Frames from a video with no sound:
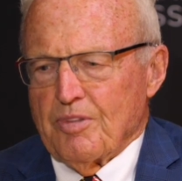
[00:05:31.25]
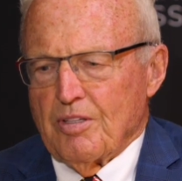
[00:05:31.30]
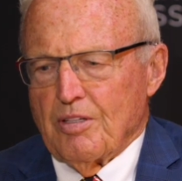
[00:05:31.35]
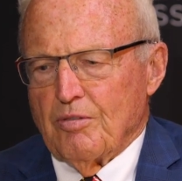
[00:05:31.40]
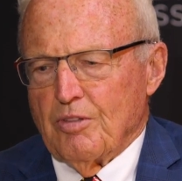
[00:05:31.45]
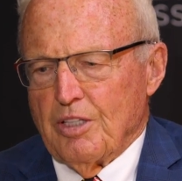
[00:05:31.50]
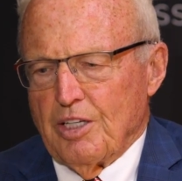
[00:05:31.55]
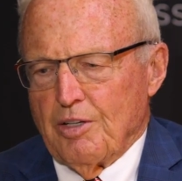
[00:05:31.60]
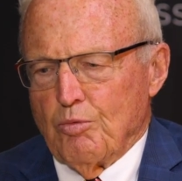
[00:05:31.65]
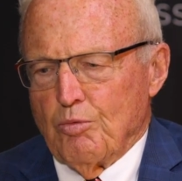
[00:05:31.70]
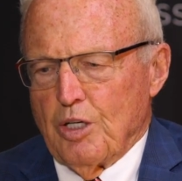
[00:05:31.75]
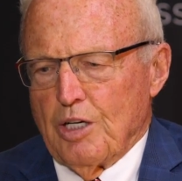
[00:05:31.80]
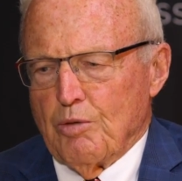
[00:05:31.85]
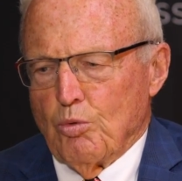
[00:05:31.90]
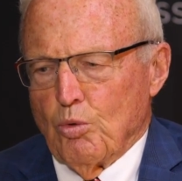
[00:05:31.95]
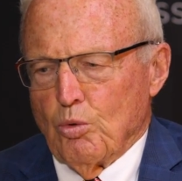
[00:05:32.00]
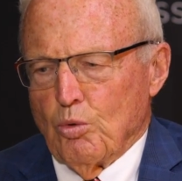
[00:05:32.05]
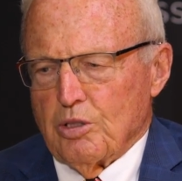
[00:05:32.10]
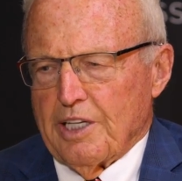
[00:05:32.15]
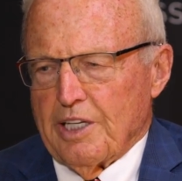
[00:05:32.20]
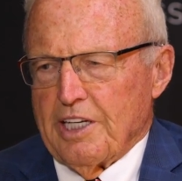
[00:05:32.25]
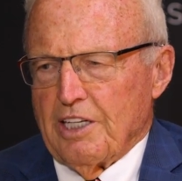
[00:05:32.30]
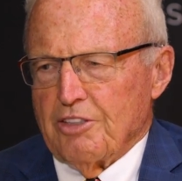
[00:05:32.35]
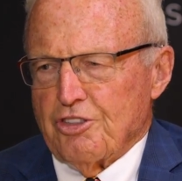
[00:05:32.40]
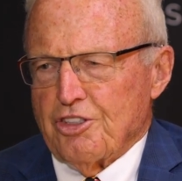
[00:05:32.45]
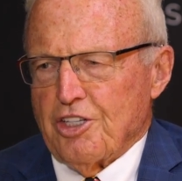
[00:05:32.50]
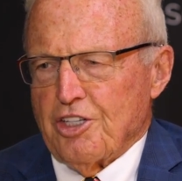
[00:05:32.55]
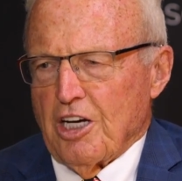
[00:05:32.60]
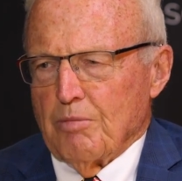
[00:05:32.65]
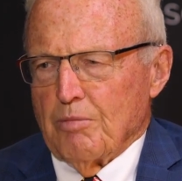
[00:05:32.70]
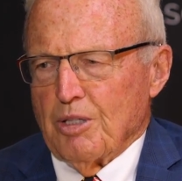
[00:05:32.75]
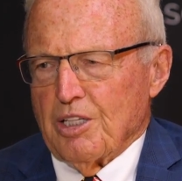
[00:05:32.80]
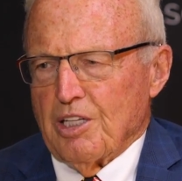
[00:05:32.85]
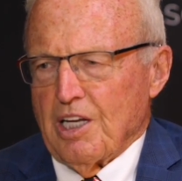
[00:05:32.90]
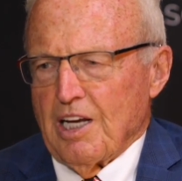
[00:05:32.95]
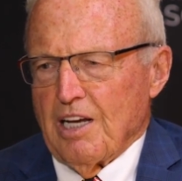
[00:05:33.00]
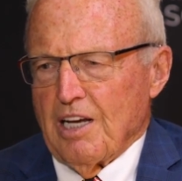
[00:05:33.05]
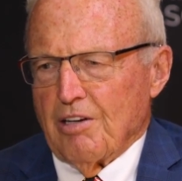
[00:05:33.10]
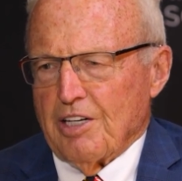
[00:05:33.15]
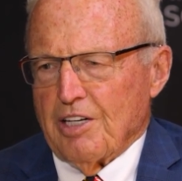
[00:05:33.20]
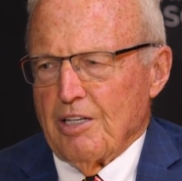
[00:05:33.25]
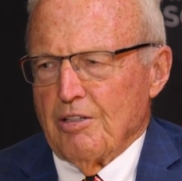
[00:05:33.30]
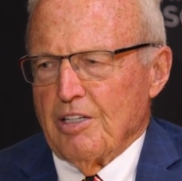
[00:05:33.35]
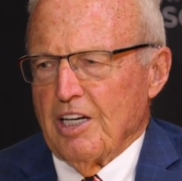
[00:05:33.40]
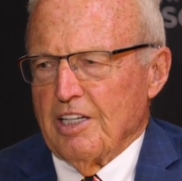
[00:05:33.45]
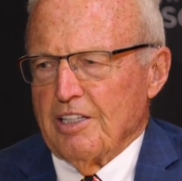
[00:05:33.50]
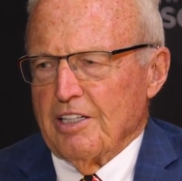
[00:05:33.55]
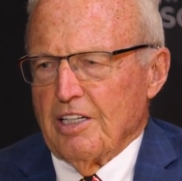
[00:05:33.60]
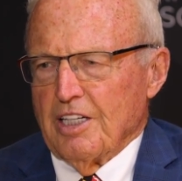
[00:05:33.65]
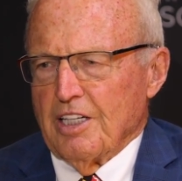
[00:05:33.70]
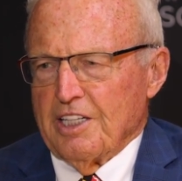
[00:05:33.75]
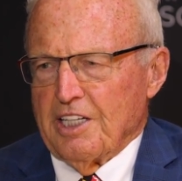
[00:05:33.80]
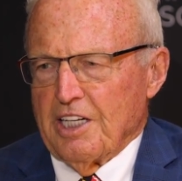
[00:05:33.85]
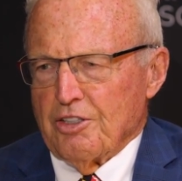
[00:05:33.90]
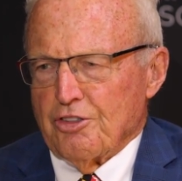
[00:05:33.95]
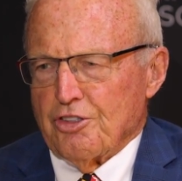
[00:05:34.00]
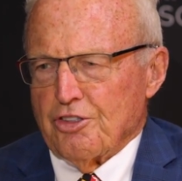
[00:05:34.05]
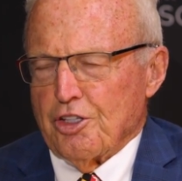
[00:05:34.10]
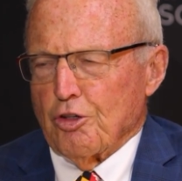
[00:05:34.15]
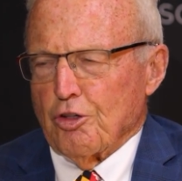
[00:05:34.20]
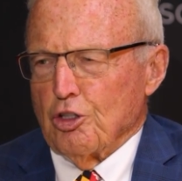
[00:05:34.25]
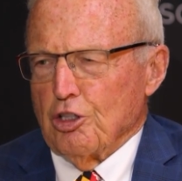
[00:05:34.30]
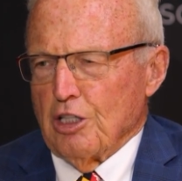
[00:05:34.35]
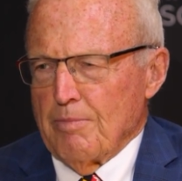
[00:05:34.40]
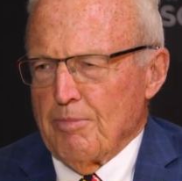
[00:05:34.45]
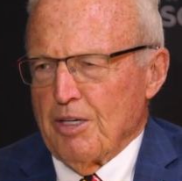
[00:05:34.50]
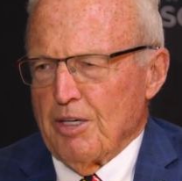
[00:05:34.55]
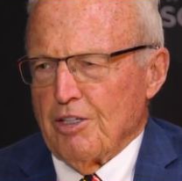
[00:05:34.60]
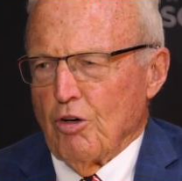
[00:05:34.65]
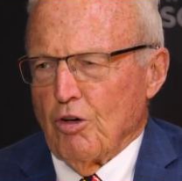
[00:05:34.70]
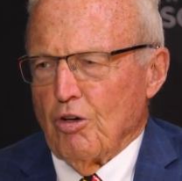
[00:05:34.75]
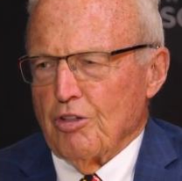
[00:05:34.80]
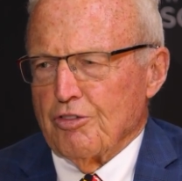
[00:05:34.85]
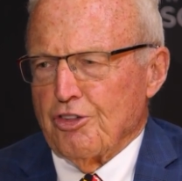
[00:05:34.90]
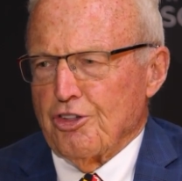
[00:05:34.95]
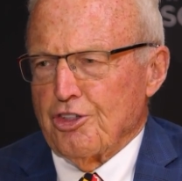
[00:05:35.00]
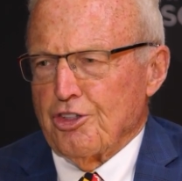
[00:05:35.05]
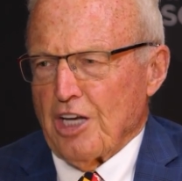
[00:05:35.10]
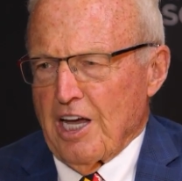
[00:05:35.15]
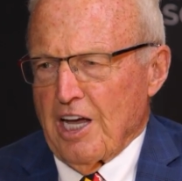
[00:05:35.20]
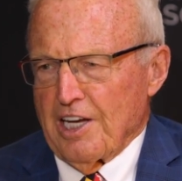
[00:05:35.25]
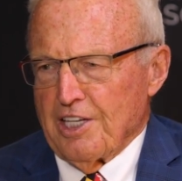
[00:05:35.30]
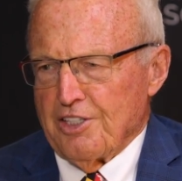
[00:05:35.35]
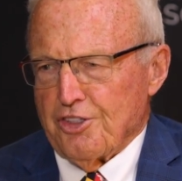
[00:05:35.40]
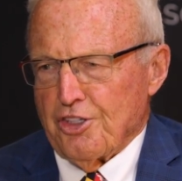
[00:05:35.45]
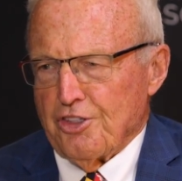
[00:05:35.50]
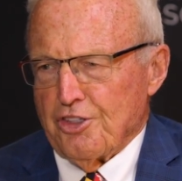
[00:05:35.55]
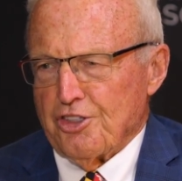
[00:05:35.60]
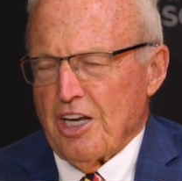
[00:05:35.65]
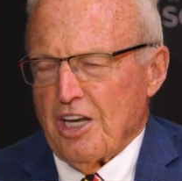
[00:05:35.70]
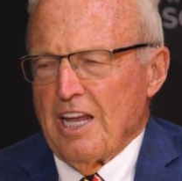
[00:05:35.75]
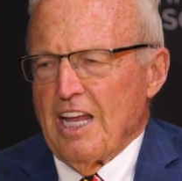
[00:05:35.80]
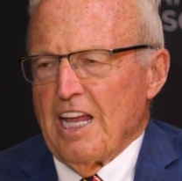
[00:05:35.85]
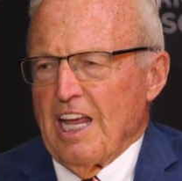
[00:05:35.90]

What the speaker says: he ruled against Talbot County against their limit on sizes,